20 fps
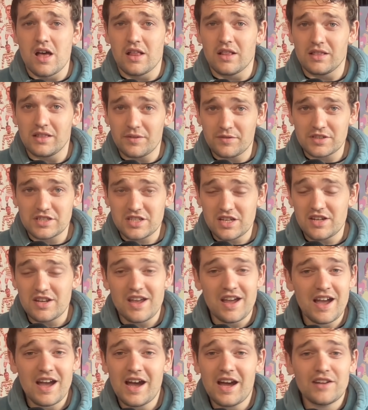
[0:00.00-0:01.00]
Livingston
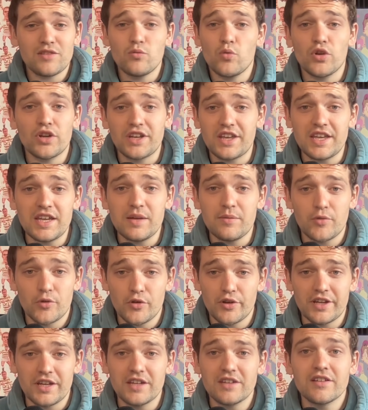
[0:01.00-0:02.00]
hadn't won a game
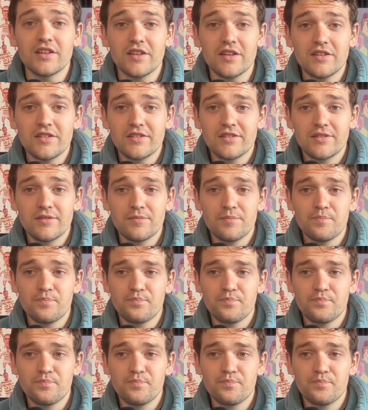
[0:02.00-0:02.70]
going into this.